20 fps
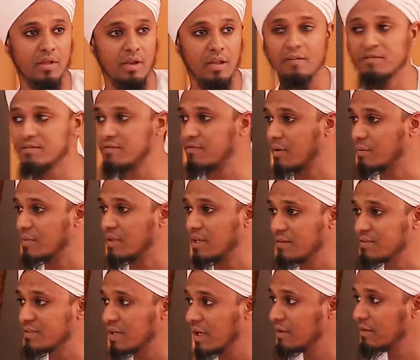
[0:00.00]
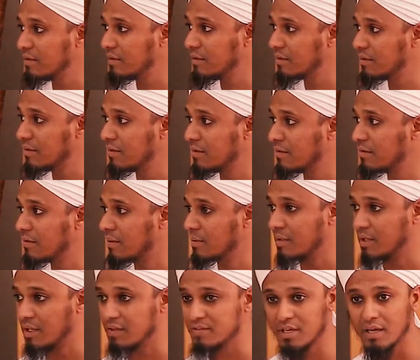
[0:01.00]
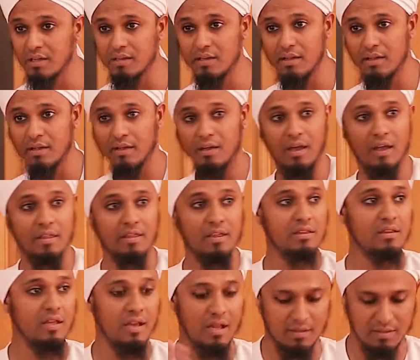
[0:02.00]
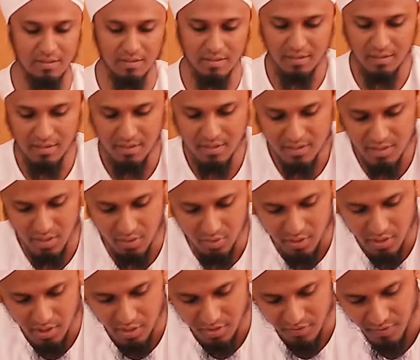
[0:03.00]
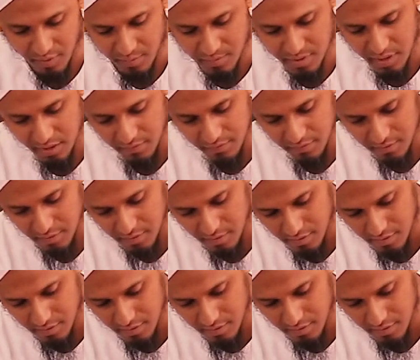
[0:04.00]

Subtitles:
the left side, and then the right. So you close from the left.